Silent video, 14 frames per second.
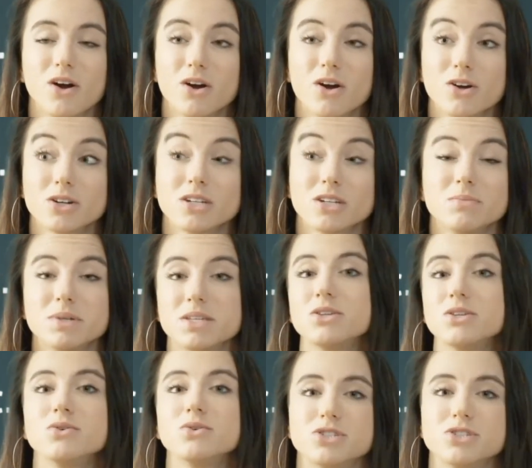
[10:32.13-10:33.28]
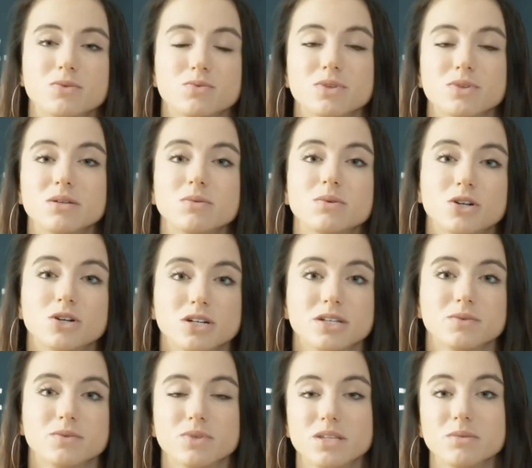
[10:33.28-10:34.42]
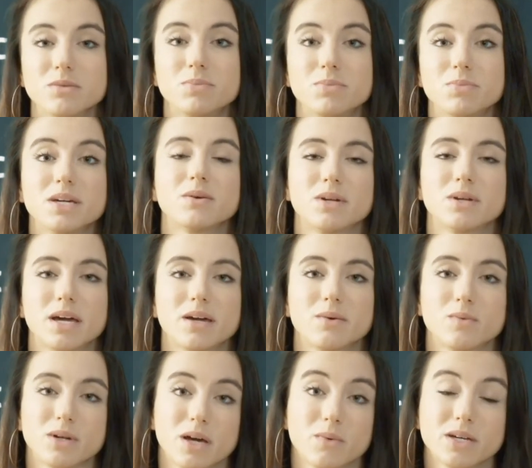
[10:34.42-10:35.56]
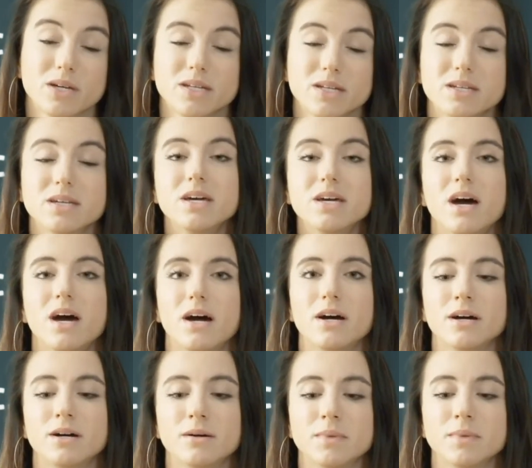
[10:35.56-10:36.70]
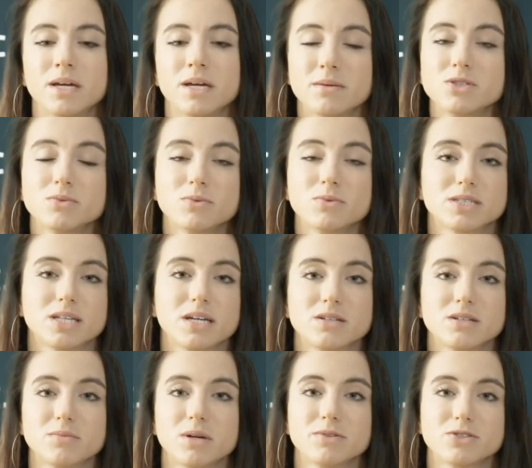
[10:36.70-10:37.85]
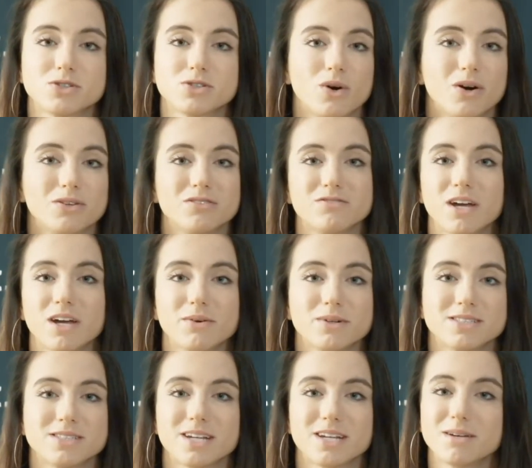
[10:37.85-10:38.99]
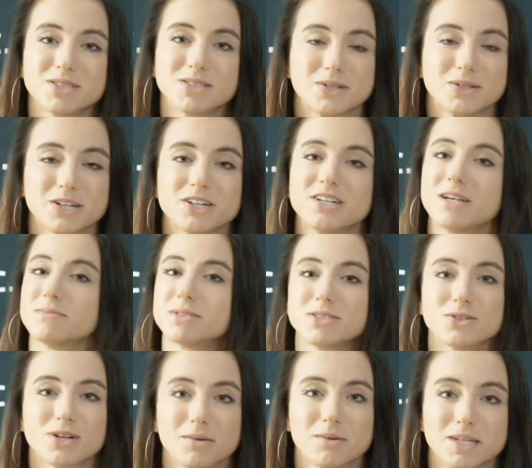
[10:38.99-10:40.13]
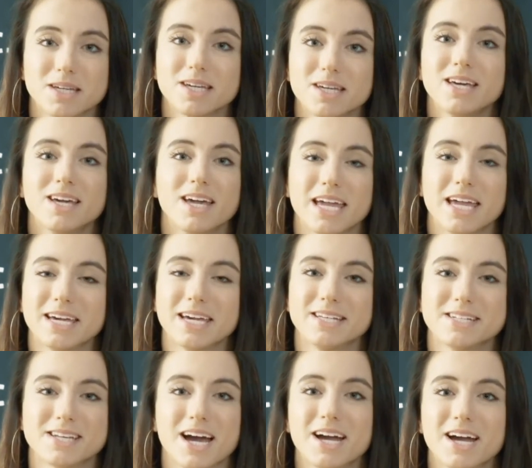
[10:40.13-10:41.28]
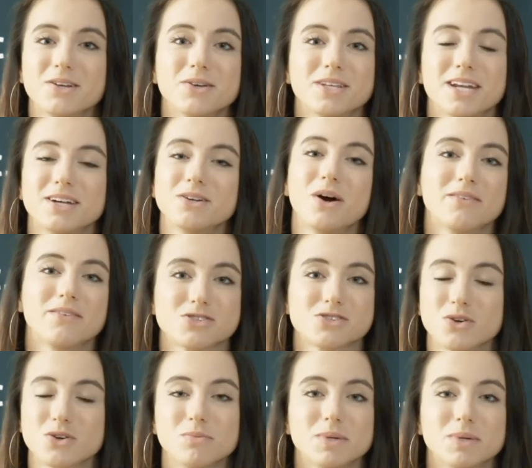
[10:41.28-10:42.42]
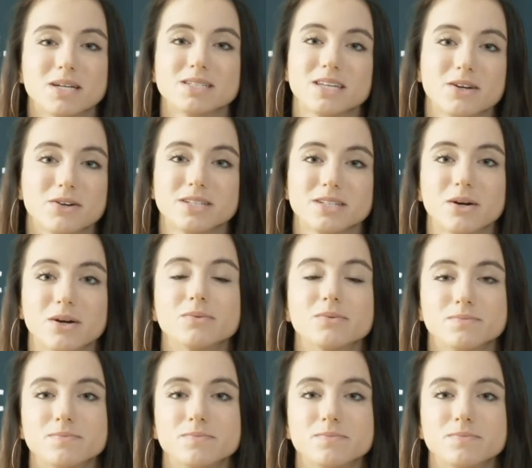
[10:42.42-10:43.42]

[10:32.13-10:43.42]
going to be huge and really good and really big when I win. And I'm super excited to be able to show all the flyweights that I'm still here and I'm still coming. And I know that I don't have to show them because they already know.